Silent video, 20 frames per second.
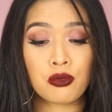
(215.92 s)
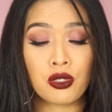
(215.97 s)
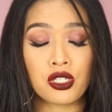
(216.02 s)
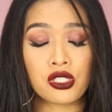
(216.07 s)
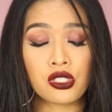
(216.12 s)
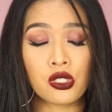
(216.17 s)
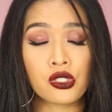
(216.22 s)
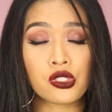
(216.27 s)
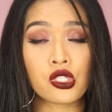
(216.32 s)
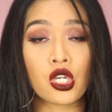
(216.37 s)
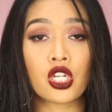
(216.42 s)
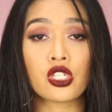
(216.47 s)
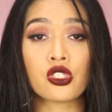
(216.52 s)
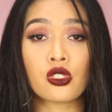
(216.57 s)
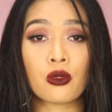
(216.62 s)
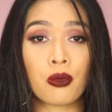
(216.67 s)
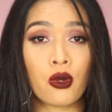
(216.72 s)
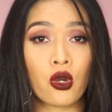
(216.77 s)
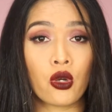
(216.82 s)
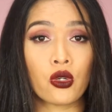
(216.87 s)
bristles are
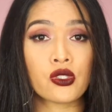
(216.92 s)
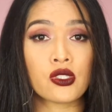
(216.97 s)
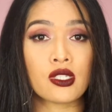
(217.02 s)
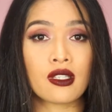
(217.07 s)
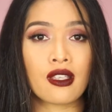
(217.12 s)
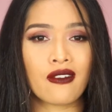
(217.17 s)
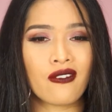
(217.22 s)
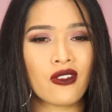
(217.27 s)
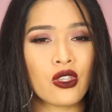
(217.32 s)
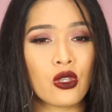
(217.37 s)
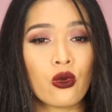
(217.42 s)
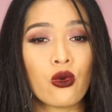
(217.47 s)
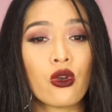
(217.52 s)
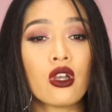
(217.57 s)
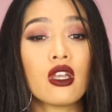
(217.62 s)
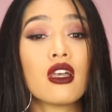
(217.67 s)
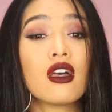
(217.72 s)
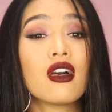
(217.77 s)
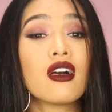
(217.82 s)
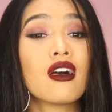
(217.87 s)
supposed to give you
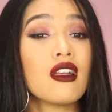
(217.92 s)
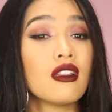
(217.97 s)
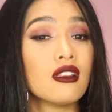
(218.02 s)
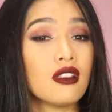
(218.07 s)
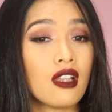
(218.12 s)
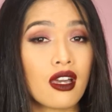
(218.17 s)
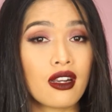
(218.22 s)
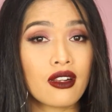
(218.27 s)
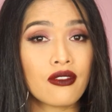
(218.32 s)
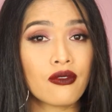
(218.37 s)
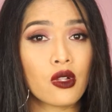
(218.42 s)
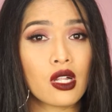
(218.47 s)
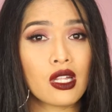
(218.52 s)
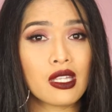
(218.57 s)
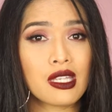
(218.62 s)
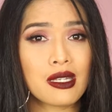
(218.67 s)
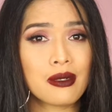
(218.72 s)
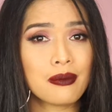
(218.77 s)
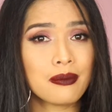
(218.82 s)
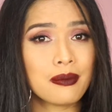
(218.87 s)
a lot of
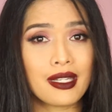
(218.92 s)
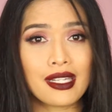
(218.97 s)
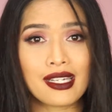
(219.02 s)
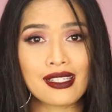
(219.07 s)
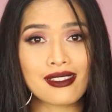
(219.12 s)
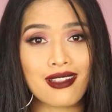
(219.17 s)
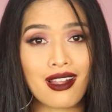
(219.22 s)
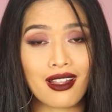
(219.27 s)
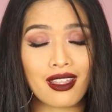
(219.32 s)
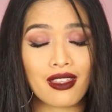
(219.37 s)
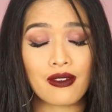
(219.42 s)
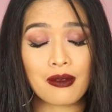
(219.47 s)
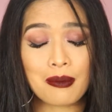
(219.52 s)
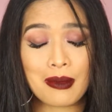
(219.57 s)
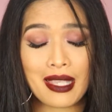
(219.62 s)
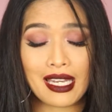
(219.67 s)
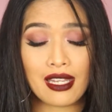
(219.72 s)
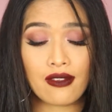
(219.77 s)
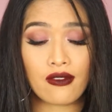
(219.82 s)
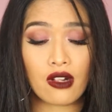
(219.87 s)
volume, but nothing,
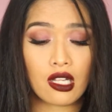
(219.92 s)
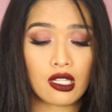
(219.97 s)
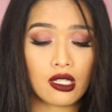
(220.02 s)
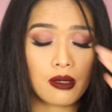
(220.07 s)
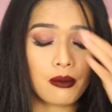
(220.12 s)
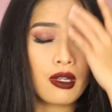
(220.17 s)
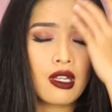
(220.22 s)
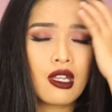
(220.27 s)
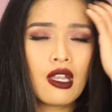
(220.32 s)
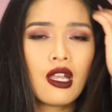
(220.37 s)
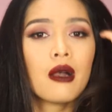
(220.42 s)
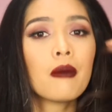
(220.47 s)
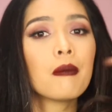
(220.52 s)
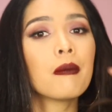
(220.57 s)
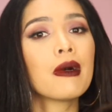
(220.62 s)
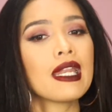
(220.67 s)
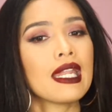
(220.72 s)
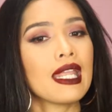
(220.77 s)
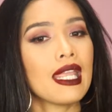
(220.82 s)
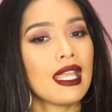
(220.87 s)
nada.
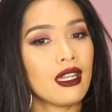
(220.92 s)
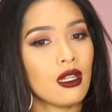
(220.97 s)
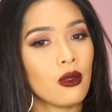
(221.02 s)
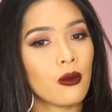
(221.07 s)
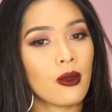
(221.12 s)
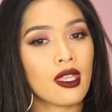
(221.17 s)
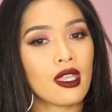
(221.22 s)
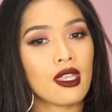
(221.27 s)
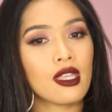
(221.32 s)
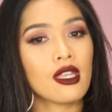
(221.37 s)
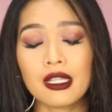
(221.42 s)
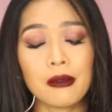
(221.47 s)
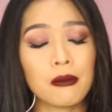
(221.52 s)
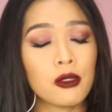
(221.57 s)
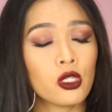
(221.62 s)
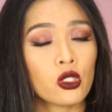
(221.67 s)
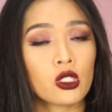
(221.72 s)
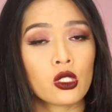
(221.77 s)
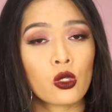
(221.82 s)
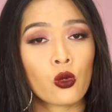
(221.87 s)
But anyway,
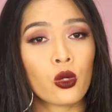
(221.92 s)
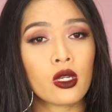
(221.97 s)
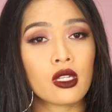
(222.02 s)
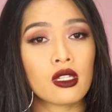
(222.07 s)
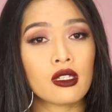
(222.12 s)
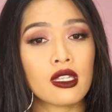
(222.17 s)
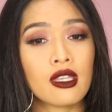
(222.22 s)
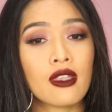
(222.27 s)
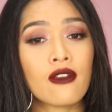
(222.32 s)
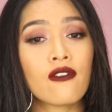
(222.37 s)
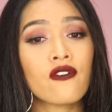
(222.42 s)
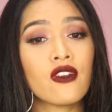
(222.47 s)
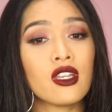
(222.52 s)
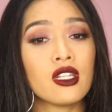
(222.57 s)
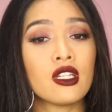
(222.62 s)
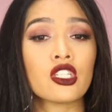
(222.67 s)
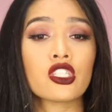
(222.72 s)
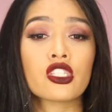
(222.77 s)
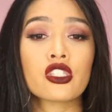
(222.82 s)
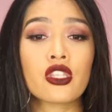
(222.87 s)
let me just quickly
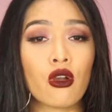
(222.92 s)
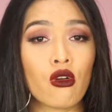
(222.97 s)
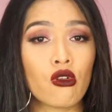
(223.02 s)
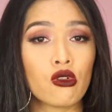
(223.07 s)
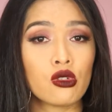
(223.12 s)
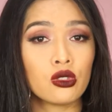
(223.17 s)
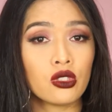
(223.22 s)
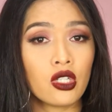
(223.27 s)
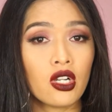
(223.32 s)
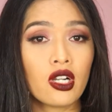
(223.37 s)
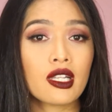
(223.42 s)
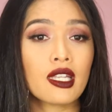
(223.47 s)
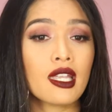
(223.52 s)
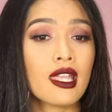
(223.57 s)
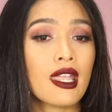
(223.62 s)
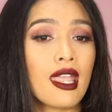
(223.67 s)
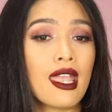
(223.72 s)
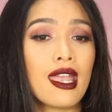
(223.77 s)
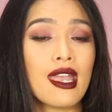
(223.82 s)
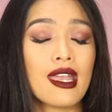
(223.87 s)
finish the whole look
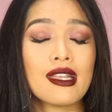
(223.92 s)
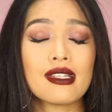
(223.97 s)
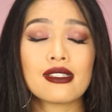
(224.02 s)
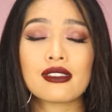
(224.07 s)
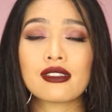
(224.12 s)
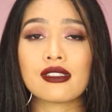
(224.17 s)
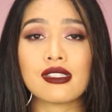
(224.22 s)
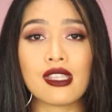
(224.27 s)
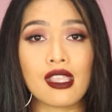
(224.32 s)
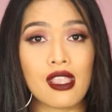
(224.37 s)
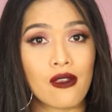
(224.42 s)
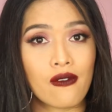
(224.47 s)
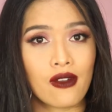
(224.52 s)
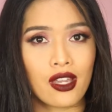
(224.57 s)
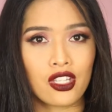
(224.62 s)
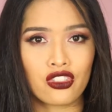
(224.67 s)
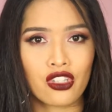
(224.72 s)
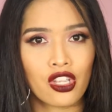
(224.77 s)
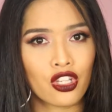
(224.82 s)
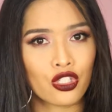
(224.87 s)
and see if
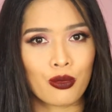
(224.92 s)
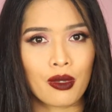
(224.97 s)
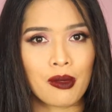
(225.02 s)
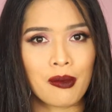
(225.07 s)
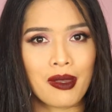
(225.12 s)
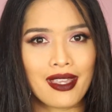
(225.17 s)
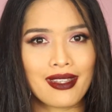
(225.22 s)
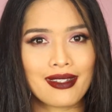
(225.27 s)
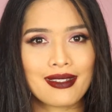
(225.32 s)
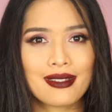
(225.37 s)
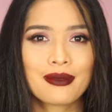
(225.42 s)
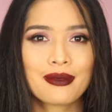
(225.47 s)
I change my mind.